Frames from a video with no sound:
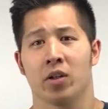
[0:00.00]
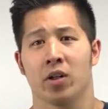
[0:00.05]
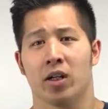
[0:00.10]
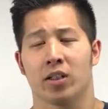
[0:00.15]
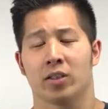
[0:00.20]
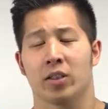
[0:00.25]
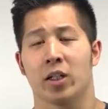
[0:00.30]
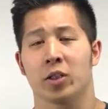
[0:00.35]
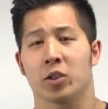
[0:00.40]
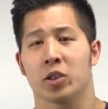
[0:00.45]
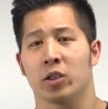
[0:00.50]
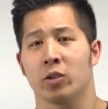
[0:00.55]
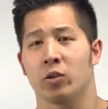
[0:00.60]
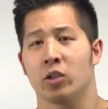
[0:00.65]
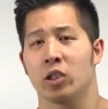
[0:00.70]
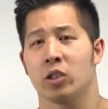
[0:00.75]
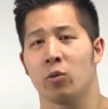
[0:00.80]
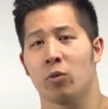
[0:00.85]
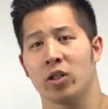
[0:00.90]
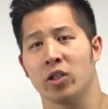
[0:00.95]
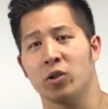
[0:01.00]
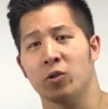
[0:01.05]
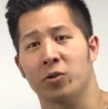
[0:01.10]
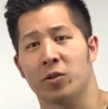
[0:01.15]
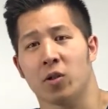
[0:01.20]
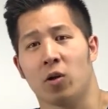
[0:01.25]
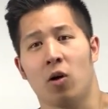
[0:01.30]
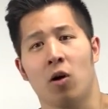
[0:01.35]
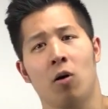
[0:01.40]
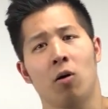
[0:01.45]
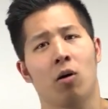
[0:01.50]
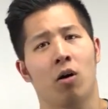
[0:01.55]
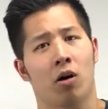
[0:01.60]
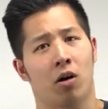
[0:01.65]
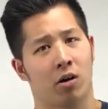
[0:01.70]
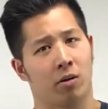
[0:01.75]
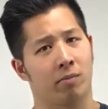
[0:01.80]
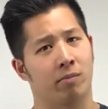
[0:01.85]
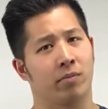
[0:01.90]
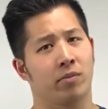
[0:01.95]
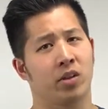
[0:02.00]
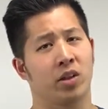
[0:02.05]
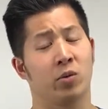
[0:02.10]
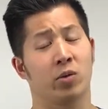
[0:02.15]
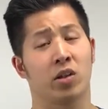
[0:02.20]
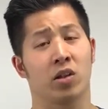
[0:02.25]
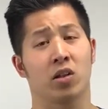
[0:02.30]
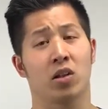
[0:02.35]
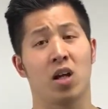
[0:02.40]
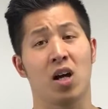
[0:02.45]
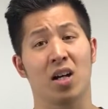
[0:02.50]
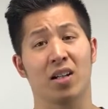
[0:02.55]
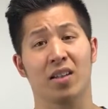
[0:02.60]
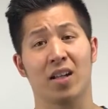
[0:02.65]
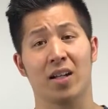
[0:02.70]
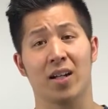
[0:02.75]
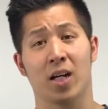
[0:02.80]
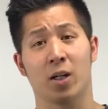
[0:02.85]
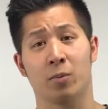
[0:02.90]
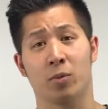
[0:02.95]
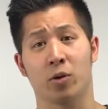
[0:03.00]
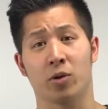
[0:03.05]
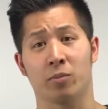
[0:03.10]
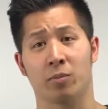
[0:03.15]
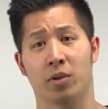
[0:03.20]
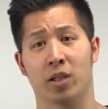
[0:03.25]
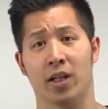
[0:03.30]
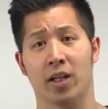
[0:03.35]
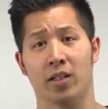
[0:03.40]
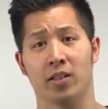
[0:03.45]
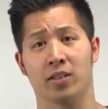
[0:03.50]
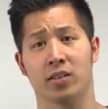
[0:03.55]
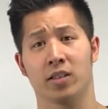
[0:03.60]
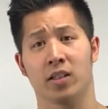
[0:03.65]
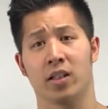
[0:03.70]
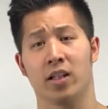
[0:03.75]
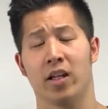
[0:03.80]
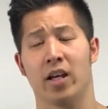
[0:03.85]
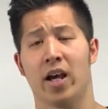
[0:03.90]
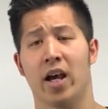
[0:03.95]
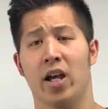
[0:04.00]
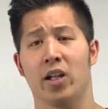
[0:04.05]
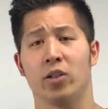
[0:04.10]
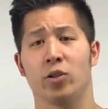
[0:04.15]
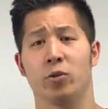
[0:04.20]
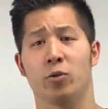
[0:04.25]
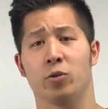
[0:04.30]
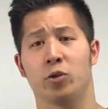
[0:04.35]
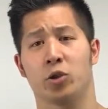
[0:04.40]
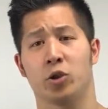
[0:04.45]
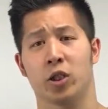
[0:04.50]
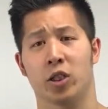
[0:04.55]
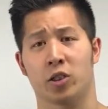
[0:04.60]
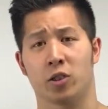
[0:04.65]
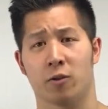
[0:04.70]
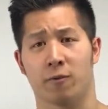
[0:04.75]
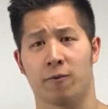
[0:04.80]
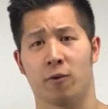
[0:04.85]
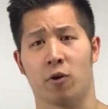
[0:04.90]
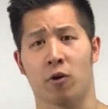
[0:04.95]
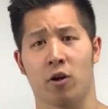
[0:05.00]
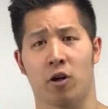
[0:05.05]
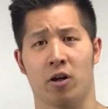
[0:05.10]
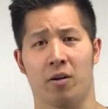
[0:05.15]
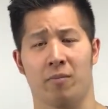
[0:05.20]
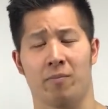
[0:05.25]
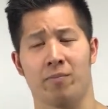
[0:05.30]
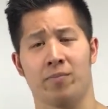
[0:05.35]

Essentially, you don't want to use the whole arm. You want to lock that elbow in place and use just your forearm.